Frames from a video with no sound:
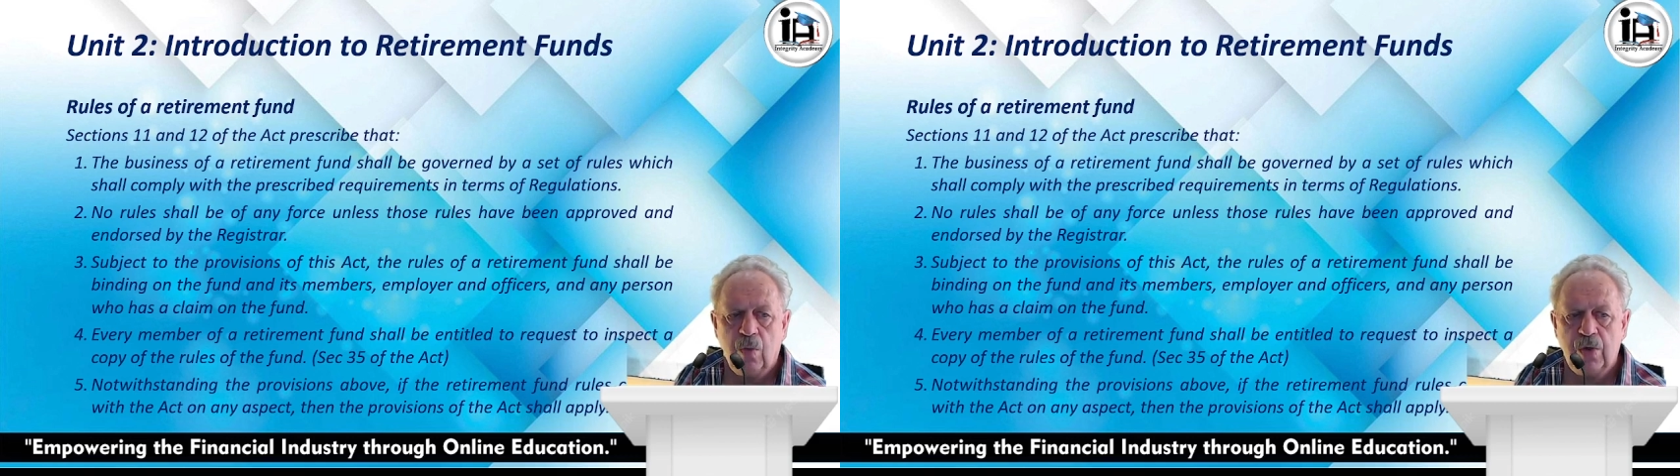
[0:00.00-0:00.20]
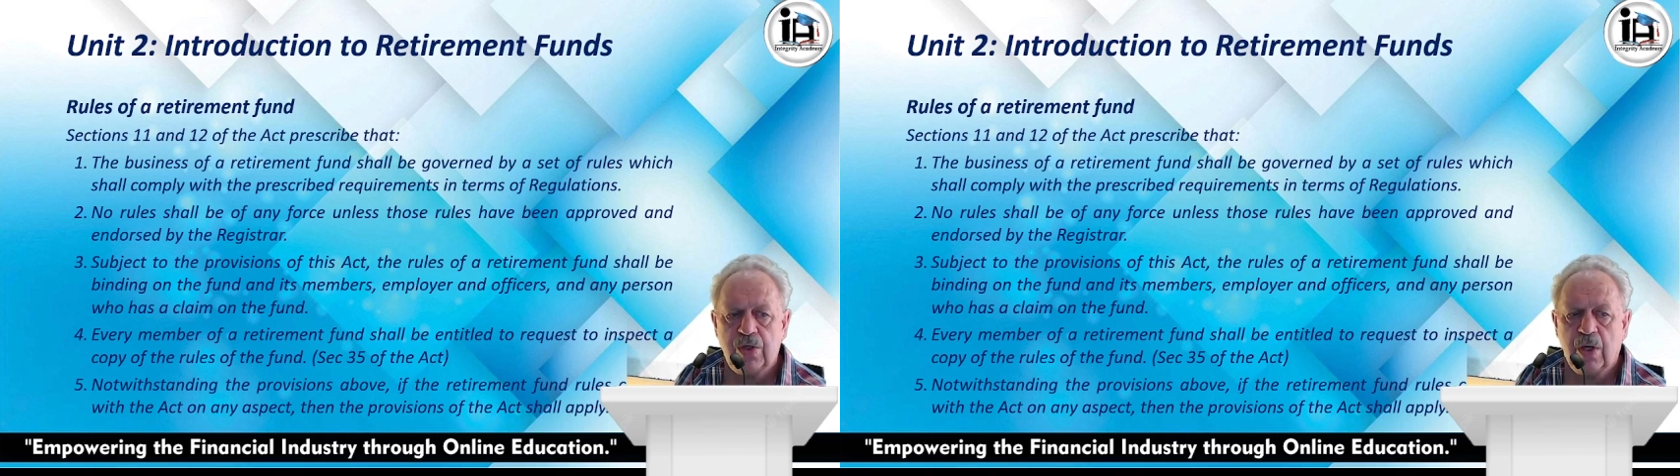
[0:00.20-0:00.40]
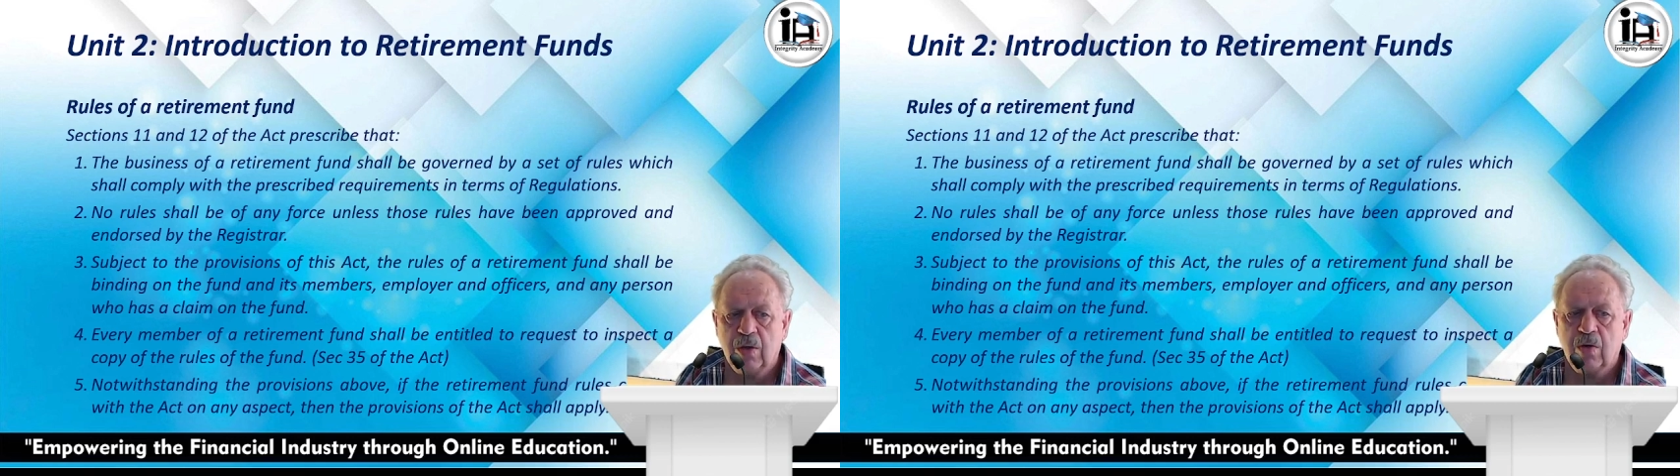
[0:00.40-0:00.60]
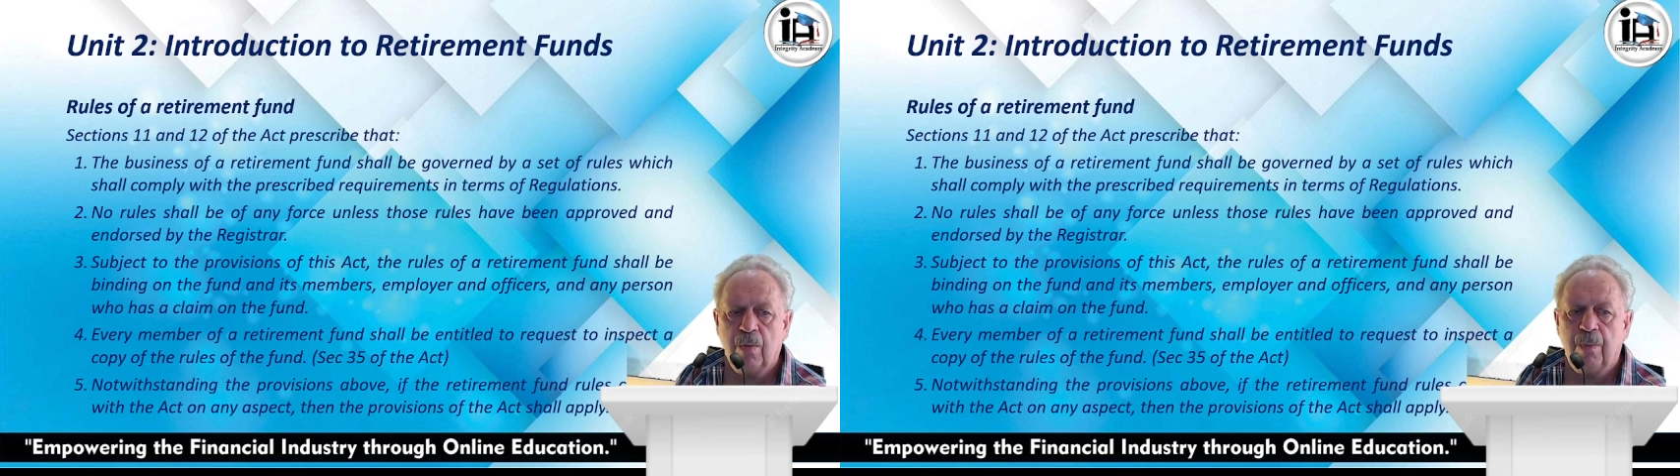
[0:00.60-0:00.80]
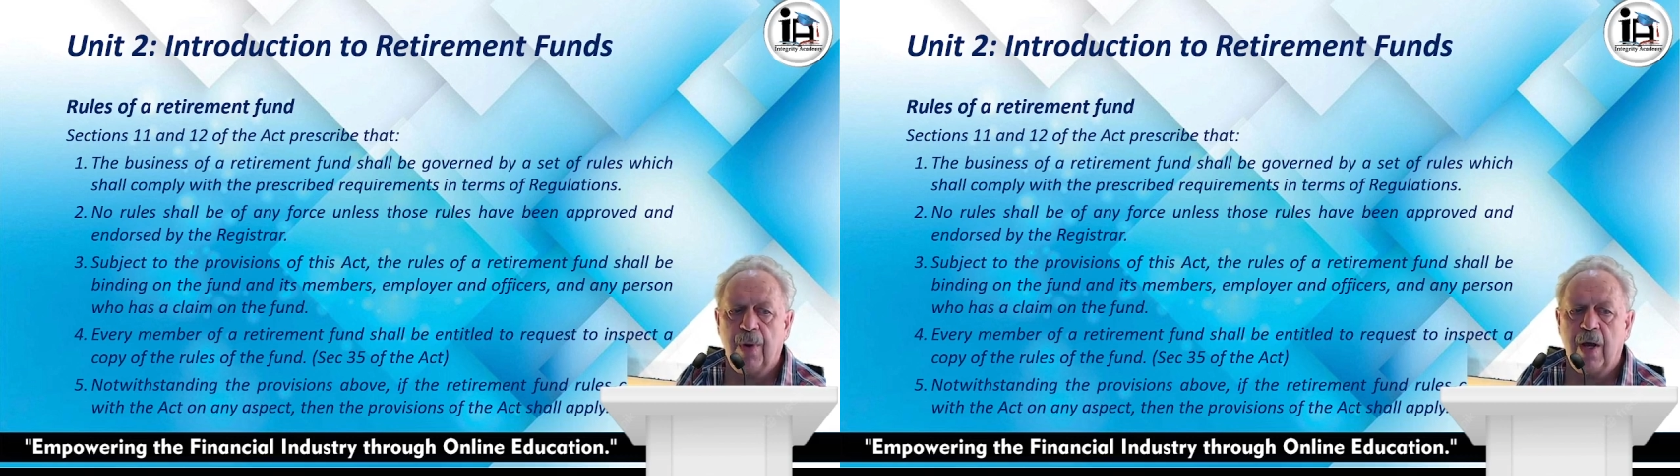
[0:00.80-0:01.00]
which shall
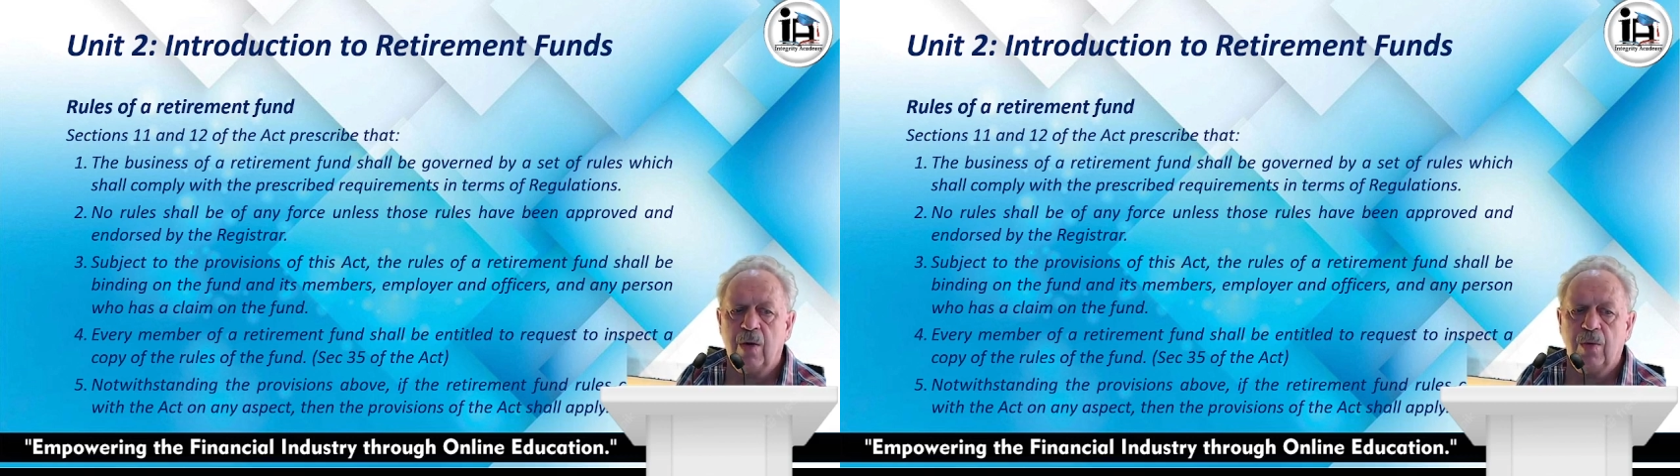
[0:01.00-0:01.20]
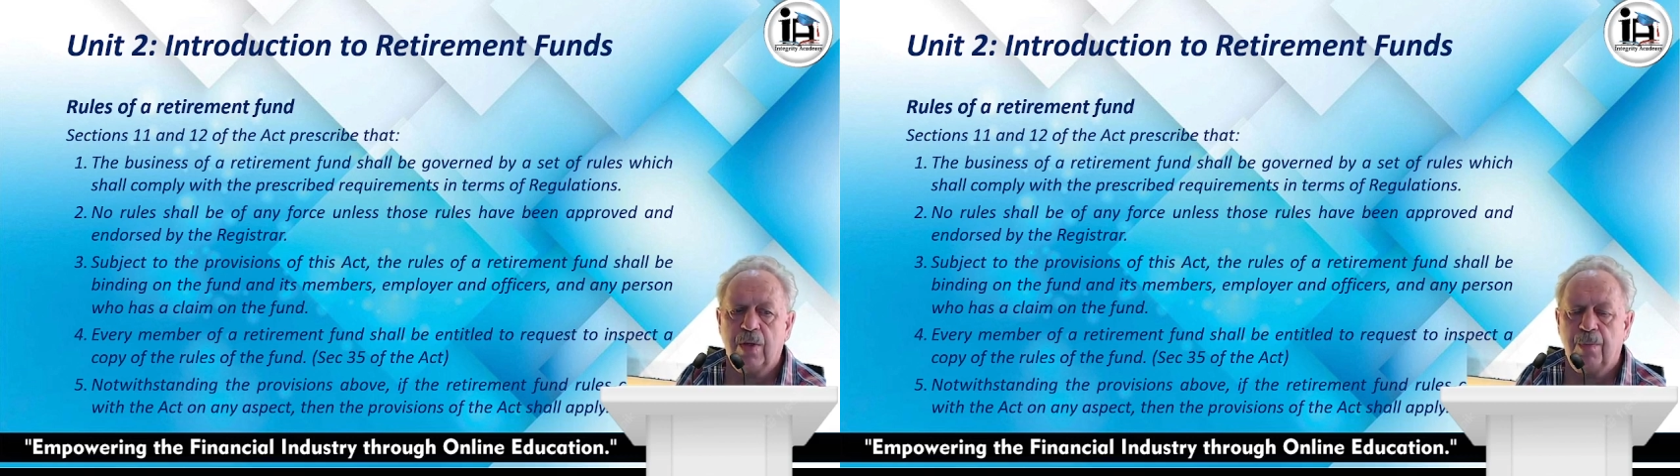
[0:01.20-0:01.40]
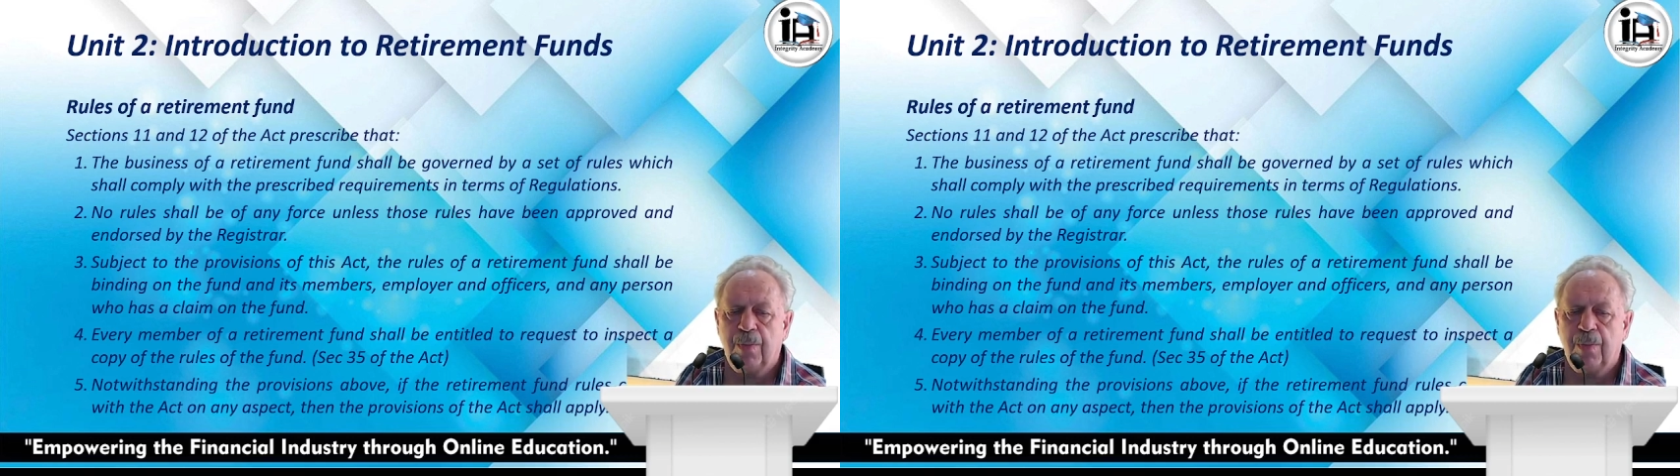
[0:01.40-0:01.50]
comply with the